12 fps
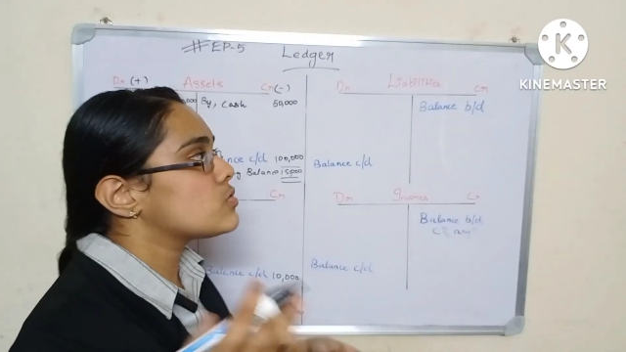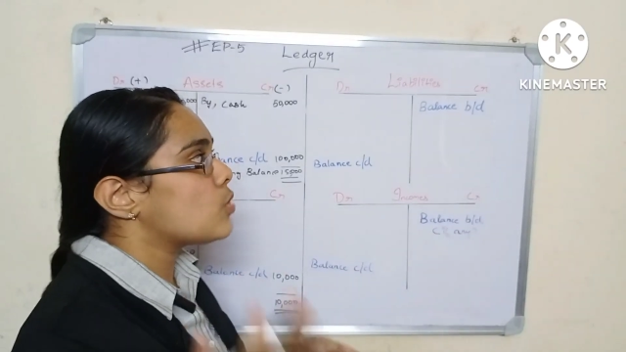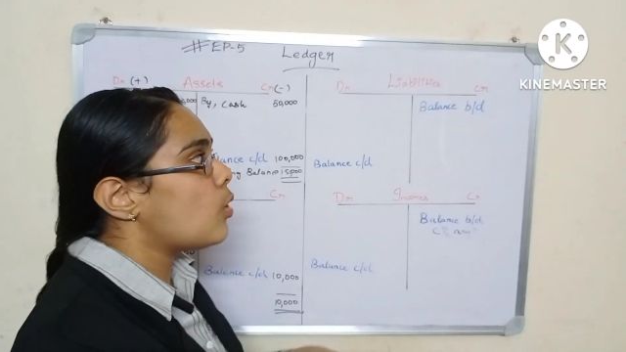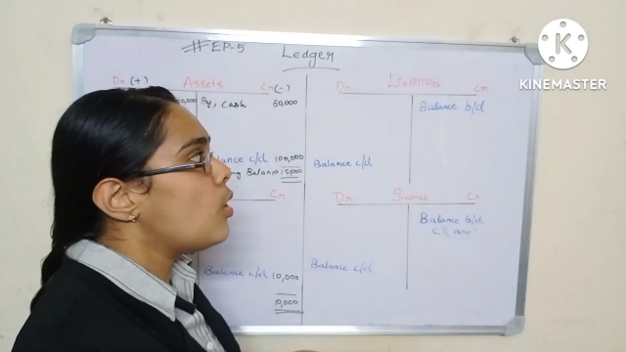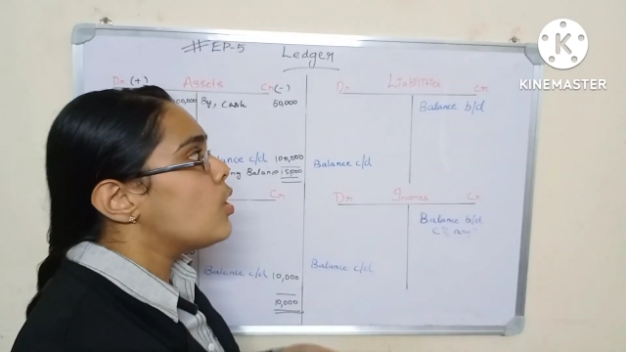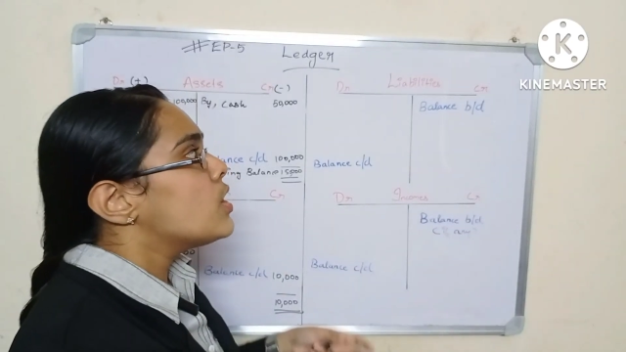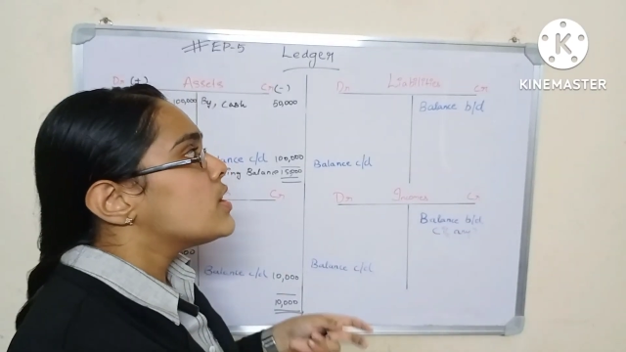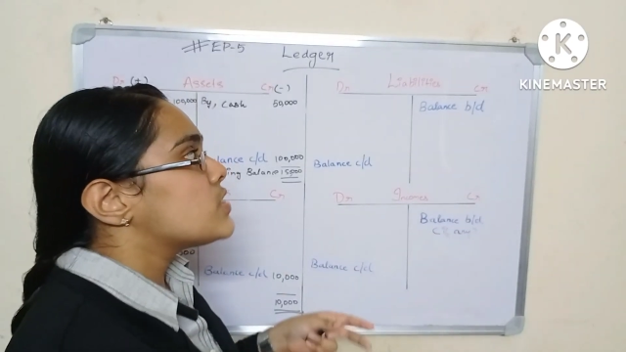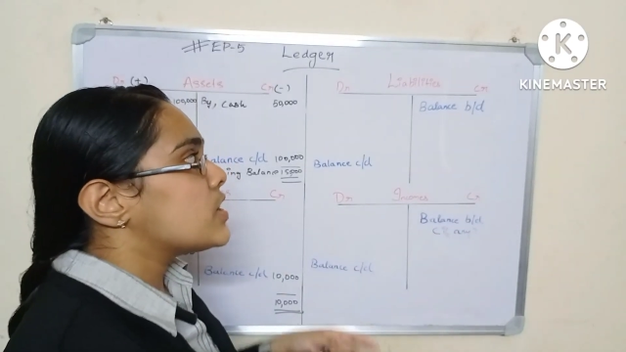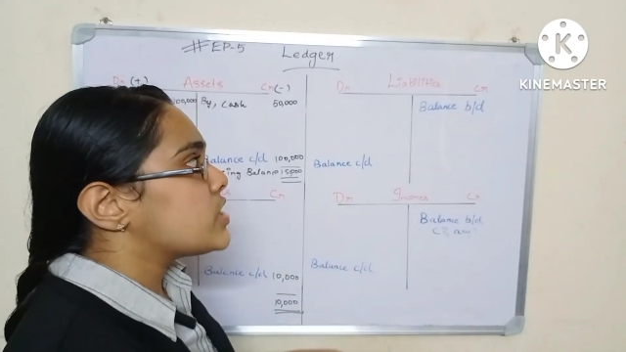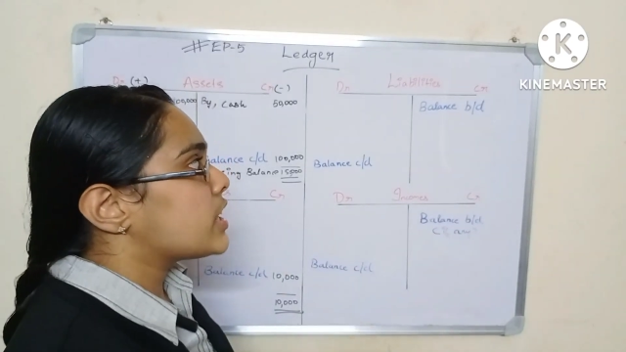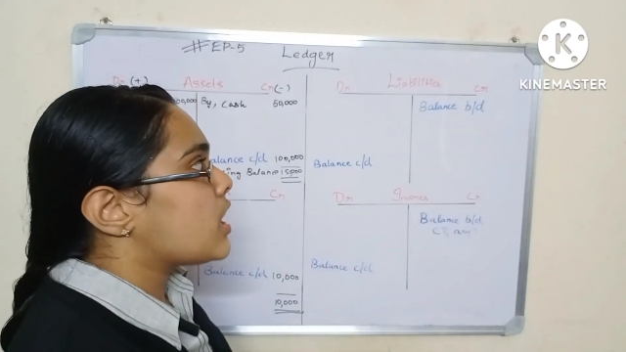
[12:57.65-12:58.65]
So
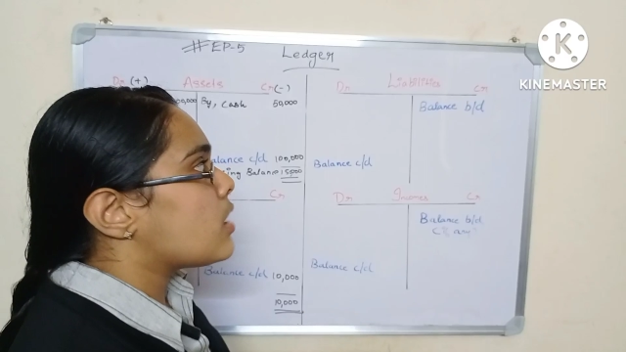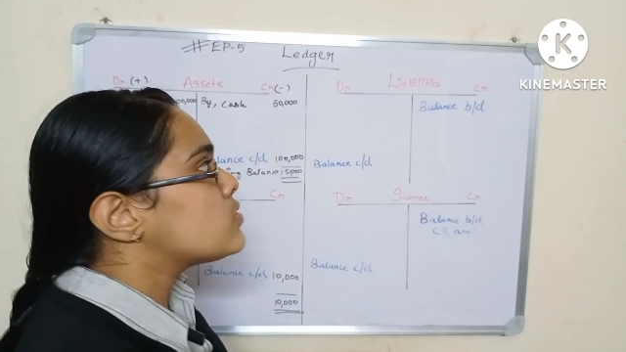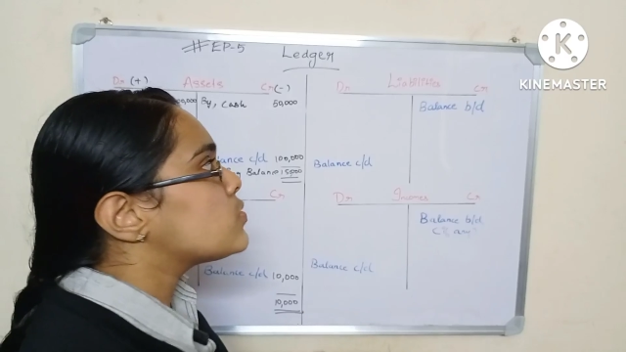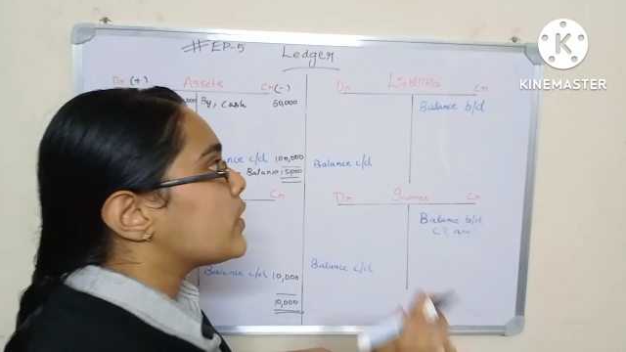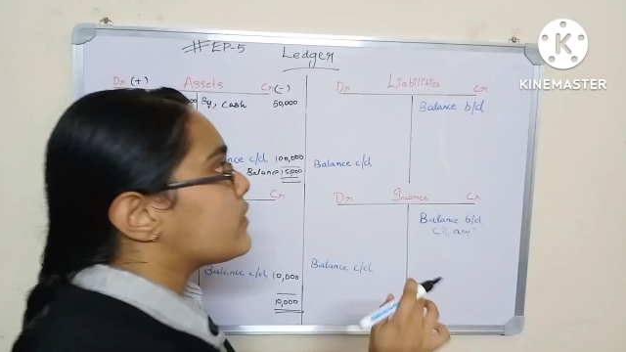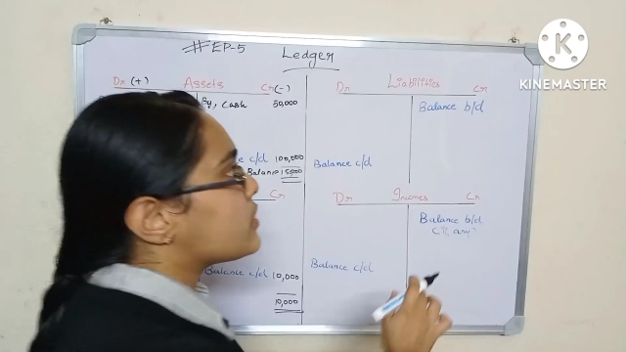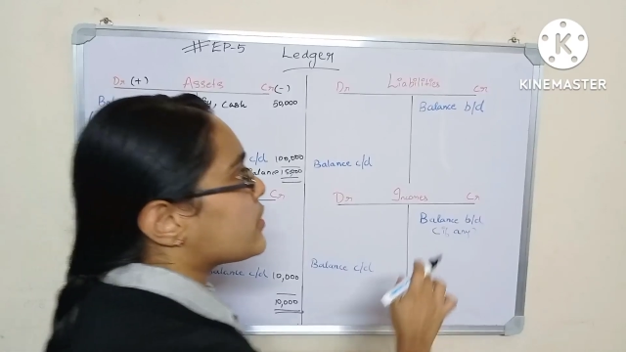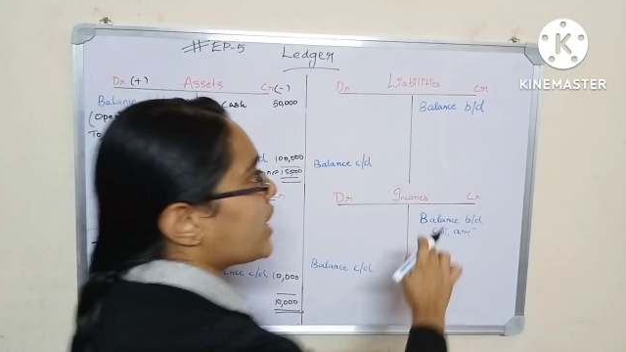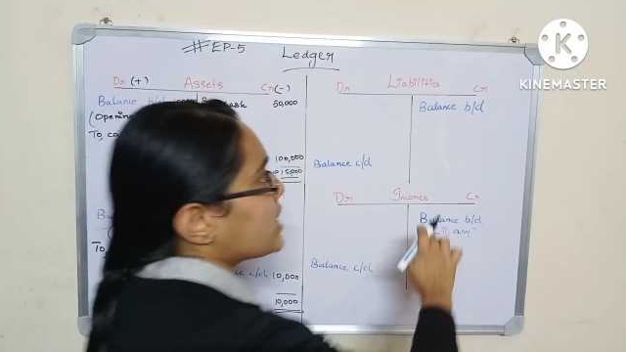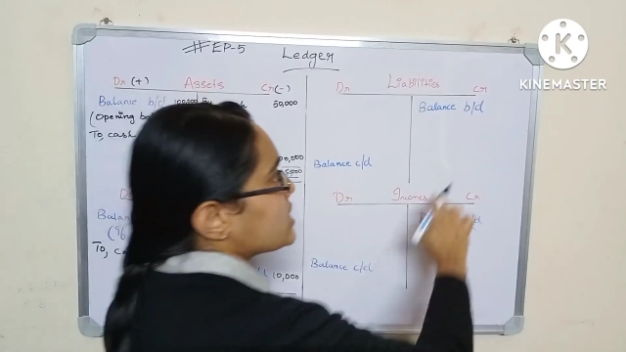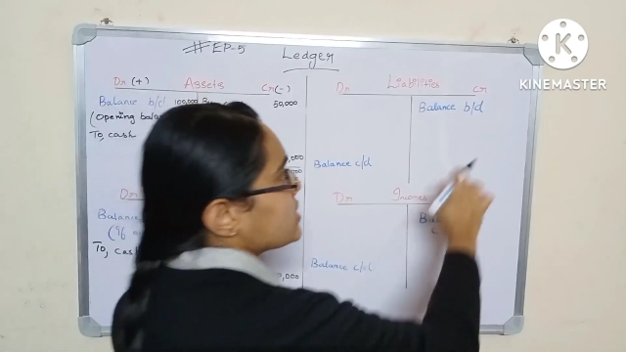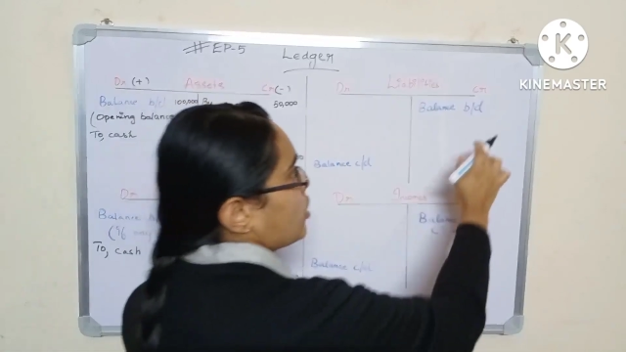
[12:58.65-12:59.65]
such accounts we will
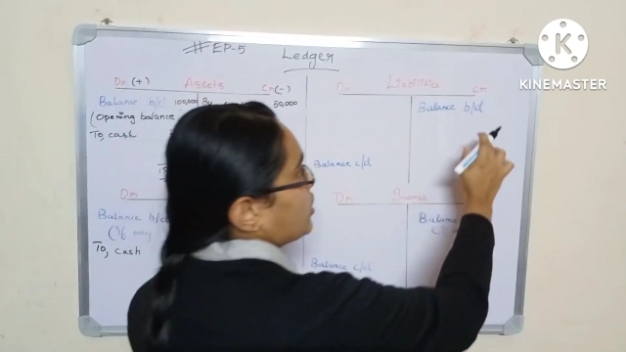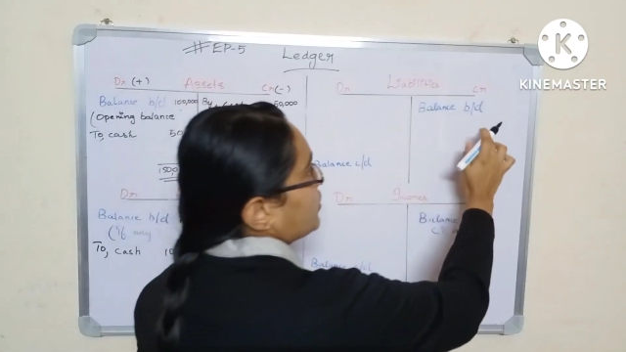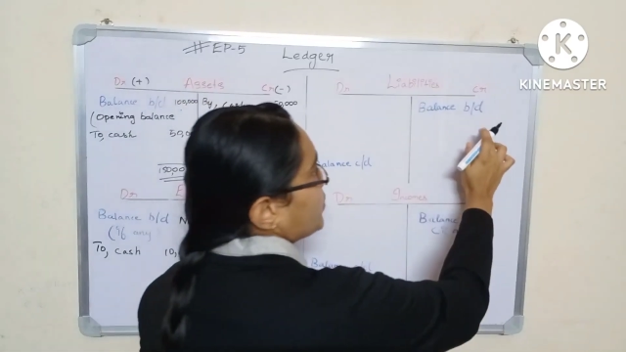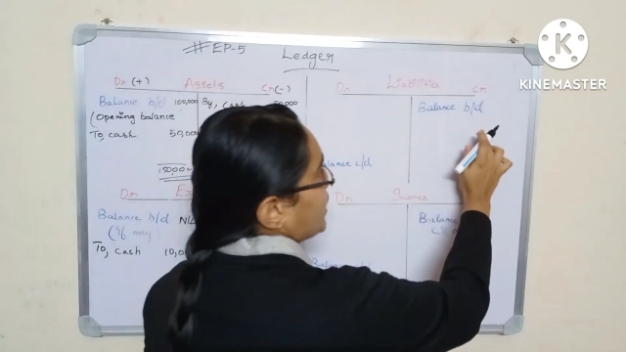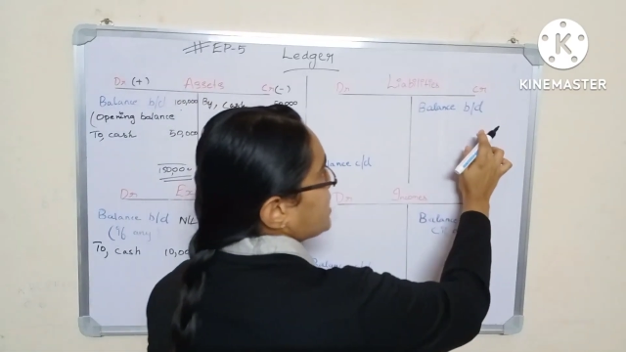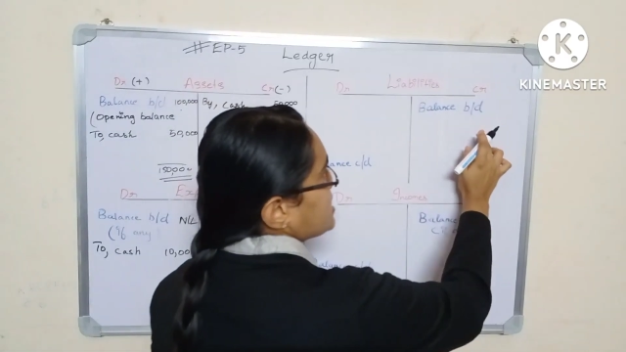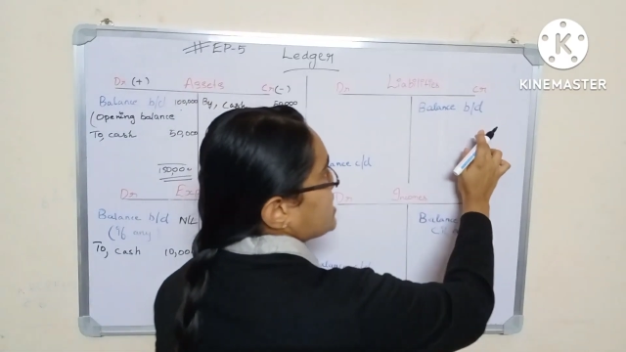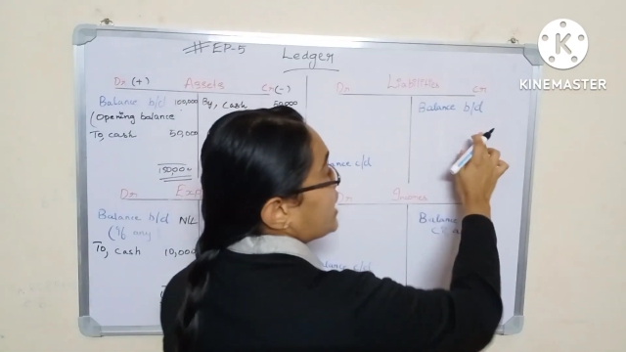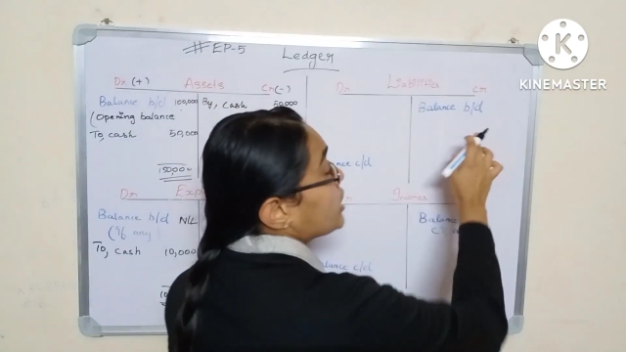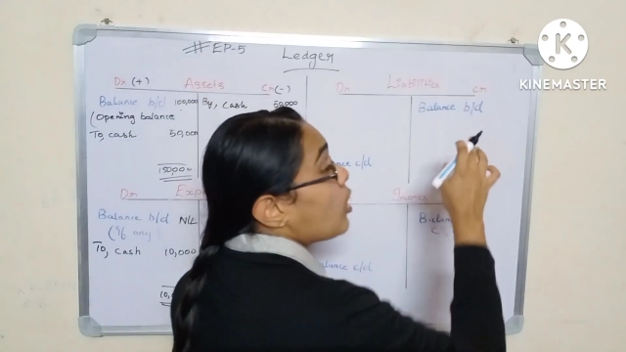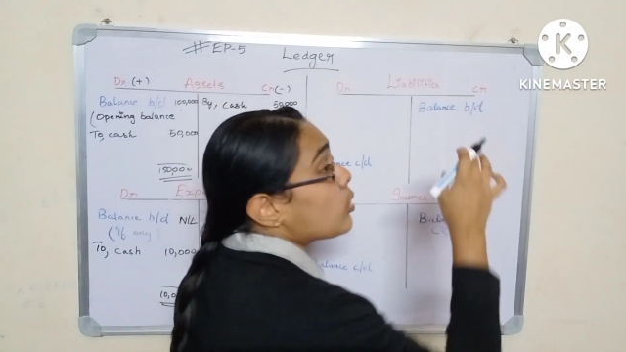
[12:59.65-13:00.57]
write it on the credit side.